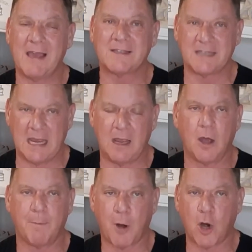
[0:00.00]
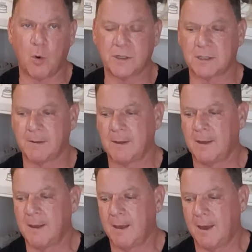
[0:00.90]
S E, Par Course.
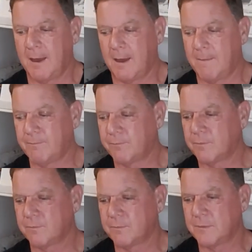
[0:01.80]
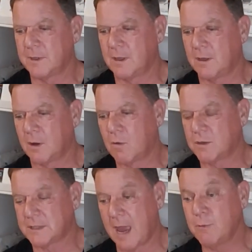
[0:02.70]
Um, of
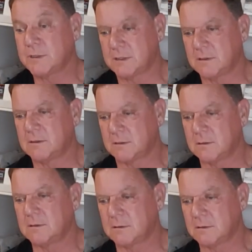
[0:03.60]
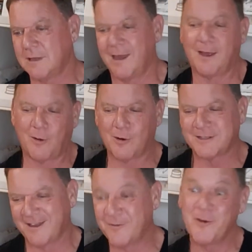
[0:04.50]
course, I was, of
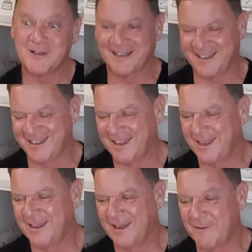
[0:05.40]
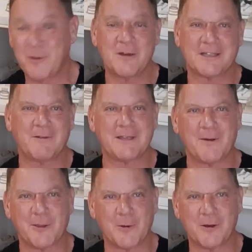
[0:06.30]
course, of course, of course I was
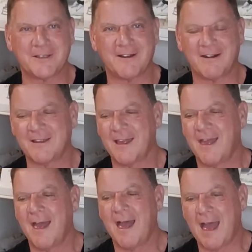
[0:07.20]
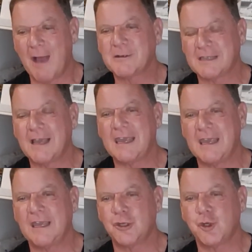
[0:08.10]
there when the course started. I was
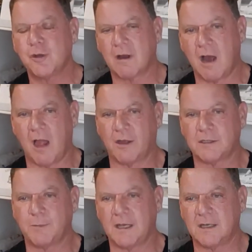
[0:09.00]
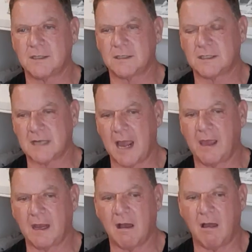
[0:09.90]
lucky in junior college because
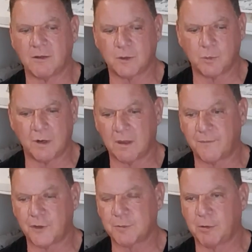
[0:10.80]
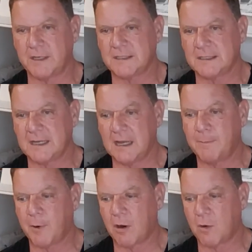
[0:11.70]
Skyline College was one of the first places to get
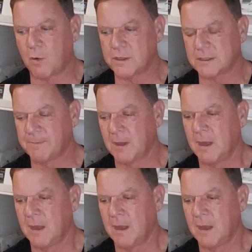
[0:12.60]
a Par Course,